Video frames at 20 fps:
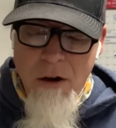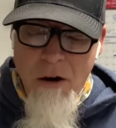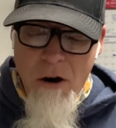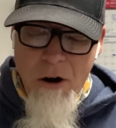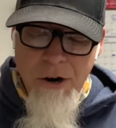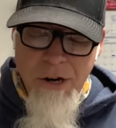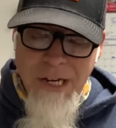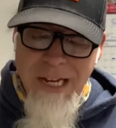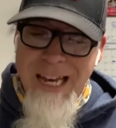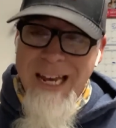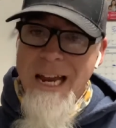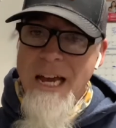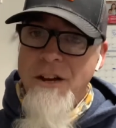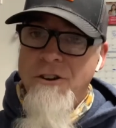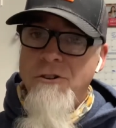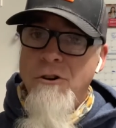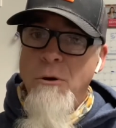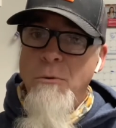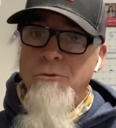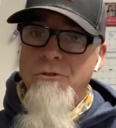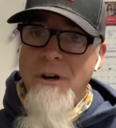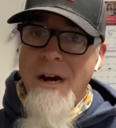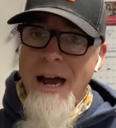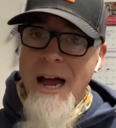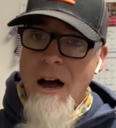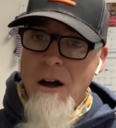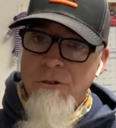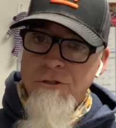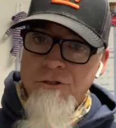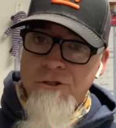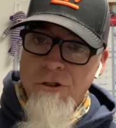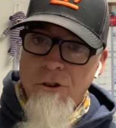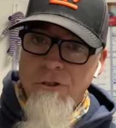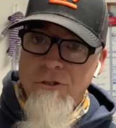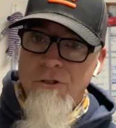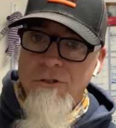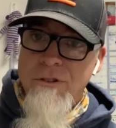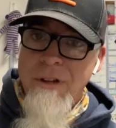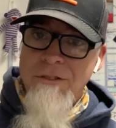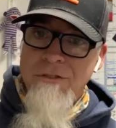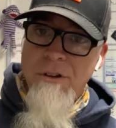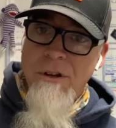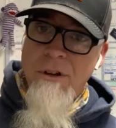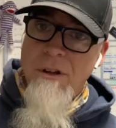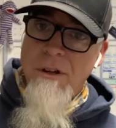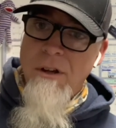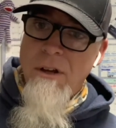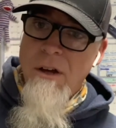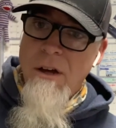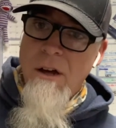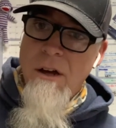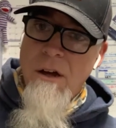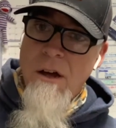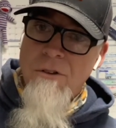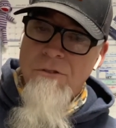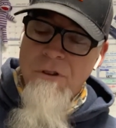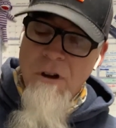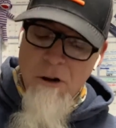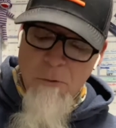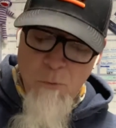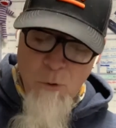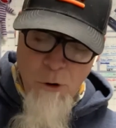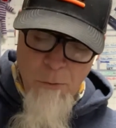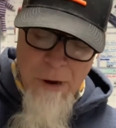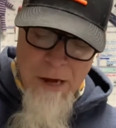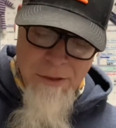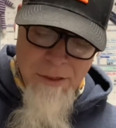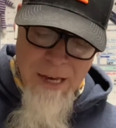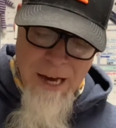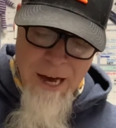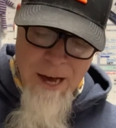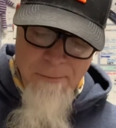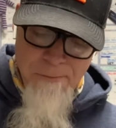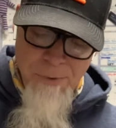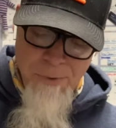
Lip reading: our DNA groups, our house churches. I'll talk more about that.